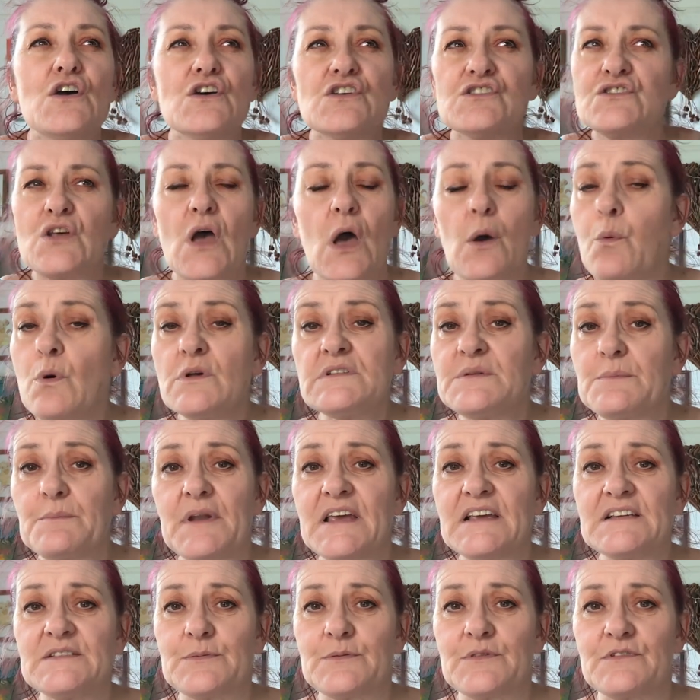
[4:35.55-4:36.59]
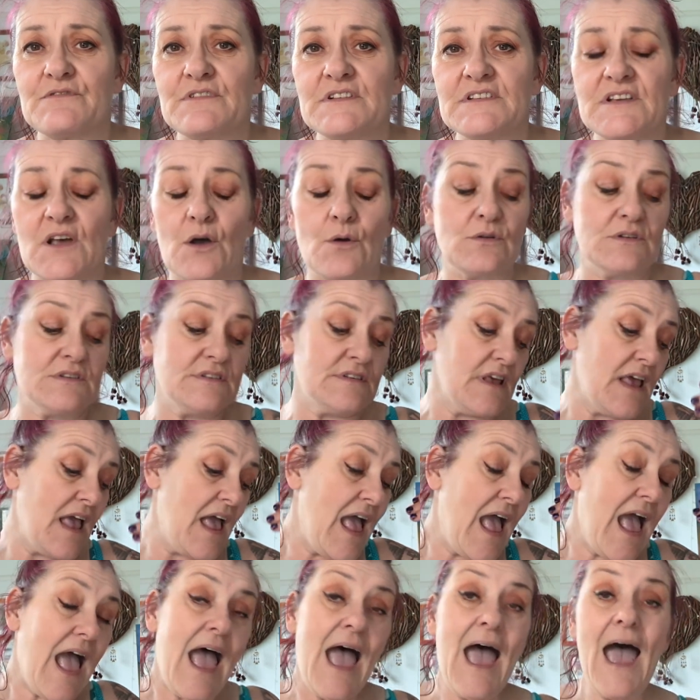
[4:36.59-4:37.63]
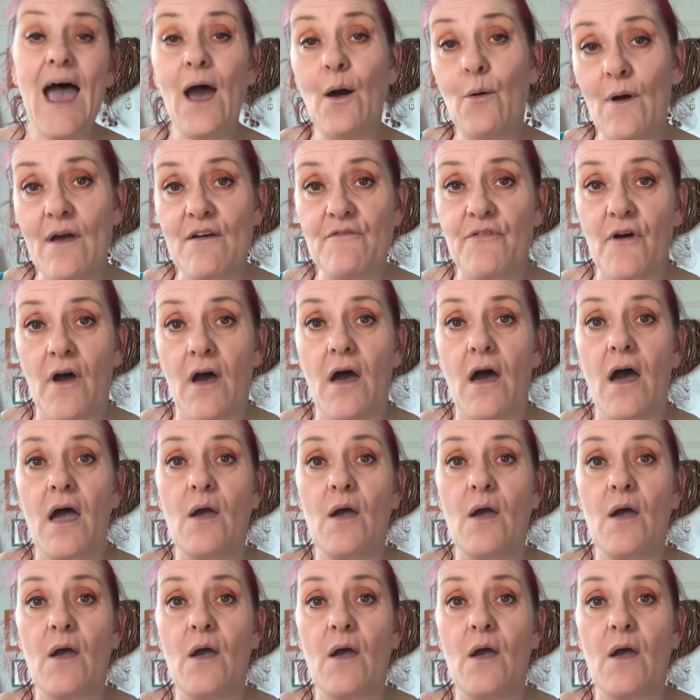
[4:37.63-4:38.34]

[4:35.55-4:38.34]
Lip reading: So I wasn't pleased with the results. However,